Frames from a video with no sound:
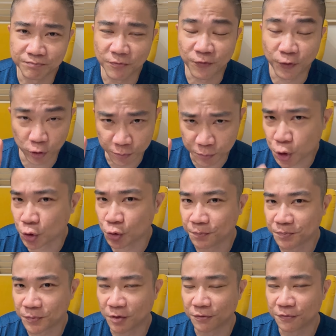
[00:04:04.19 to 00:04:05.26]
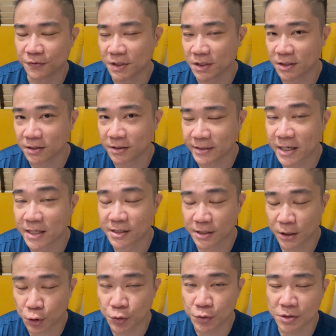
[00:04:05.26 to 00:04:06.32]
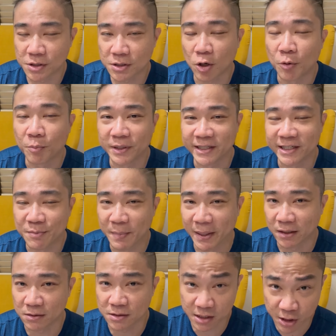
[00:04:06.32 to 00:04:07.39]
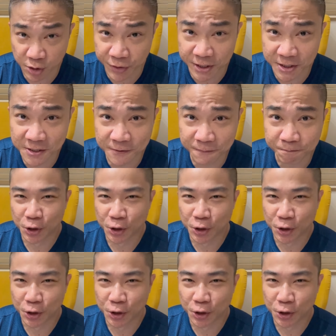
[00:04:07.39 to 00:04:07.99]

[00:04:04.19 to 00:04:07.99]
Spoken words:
Volume 2 of the Yaz Yakut's Completely Mental series.